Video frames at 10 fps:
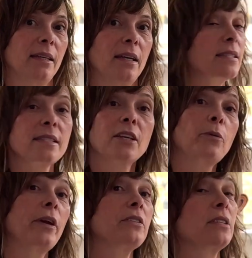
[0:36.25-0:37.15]
And stick
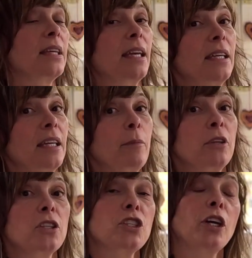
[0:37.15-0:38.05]
around till the end. I'm
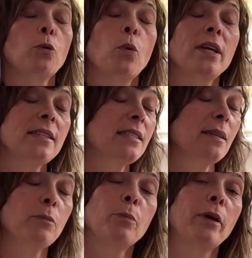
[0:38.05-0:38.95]
going to share one
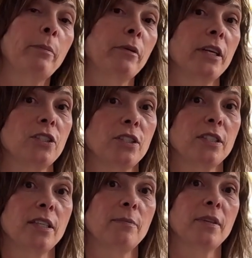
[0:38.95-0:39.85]
simple preparation tip